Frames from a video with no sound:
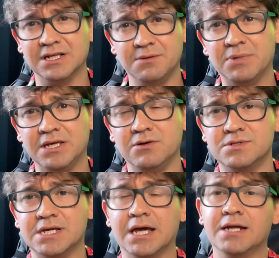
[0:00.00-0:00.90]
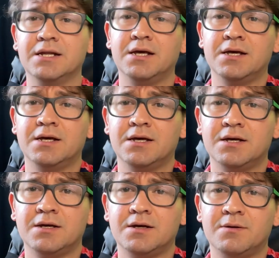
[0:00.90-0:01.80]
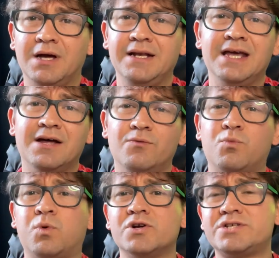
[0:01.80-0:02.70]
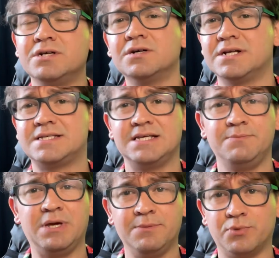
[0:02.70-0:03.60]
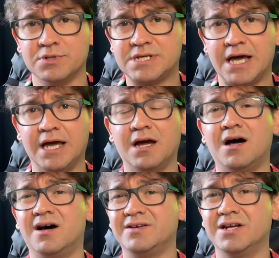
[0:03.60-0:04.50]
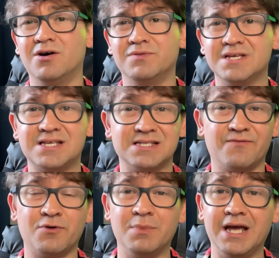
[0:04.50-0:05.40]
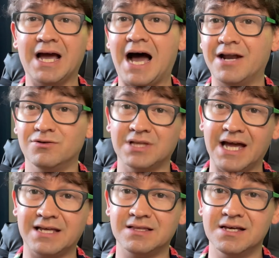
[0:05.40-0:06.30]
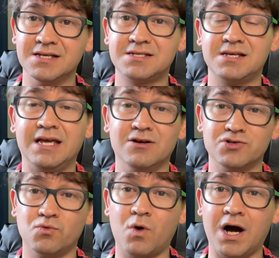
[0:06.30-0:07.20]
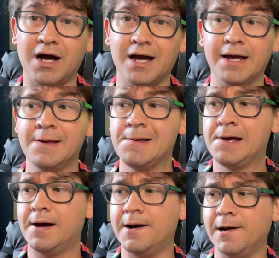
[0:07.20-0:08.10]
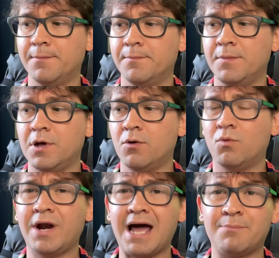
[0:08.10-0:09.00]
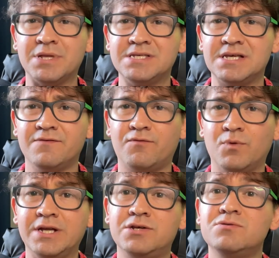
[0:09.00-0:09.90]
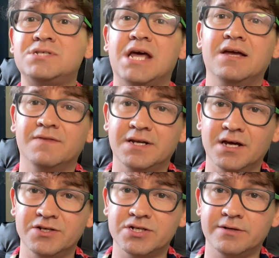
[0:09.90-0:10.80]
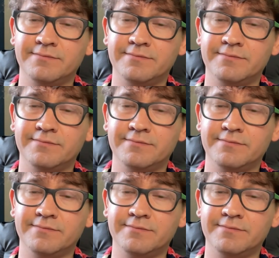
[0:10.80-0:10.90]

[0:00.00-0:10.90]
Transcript: be using it. And yet we're still going to see people say, this isn't for me, I don't like this, here's why. What happens if we do stay in the dungeon?